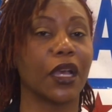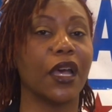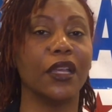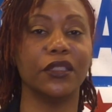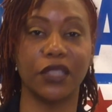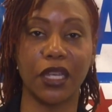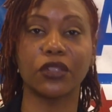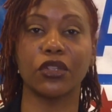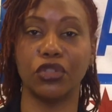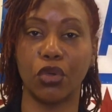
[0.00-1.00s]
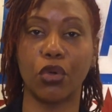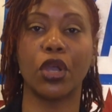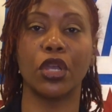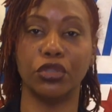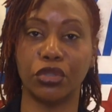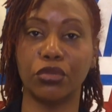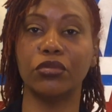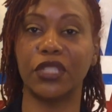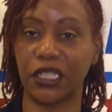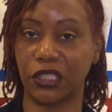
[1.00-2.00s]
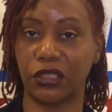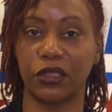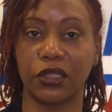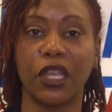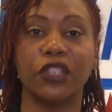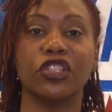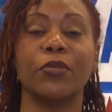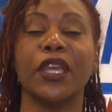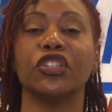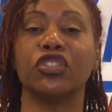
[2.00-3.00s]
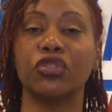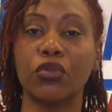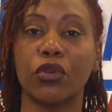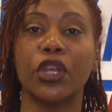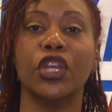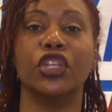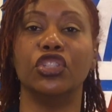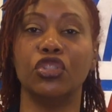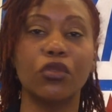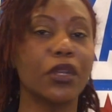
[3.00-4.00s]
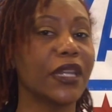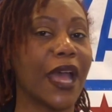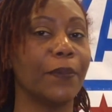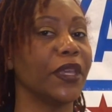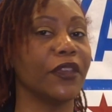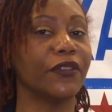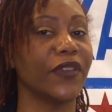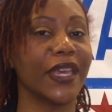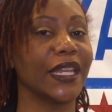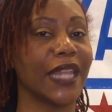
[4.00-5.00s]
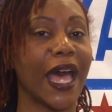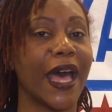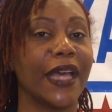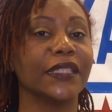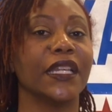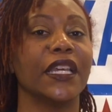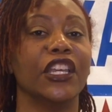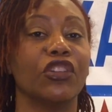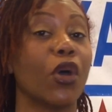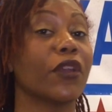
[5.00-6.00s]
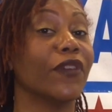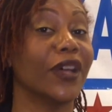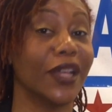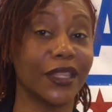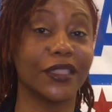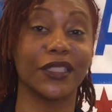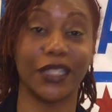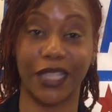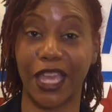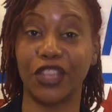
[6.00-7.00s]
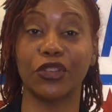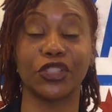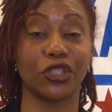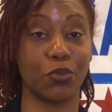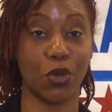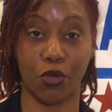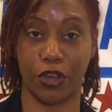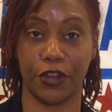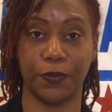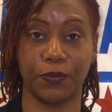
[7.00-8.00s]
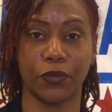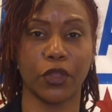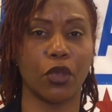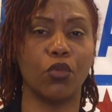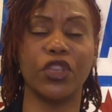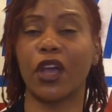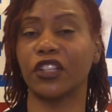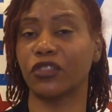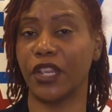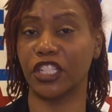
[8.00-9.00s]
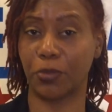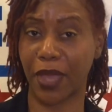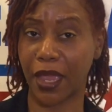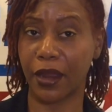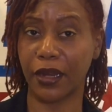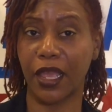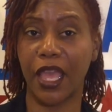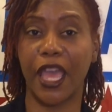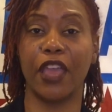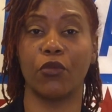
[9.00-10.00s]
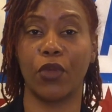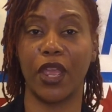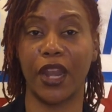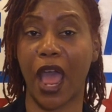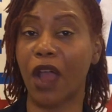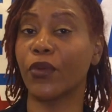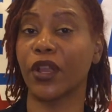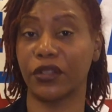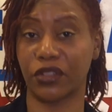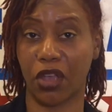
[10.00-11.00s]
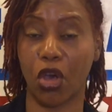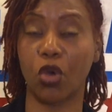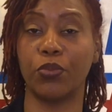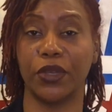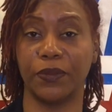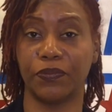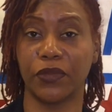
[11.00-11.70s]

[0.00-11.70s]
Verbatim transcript: Conduct your due diligence to make sure you are not being fed lies in order for others to gain your support. We are transparent and, and our records are open.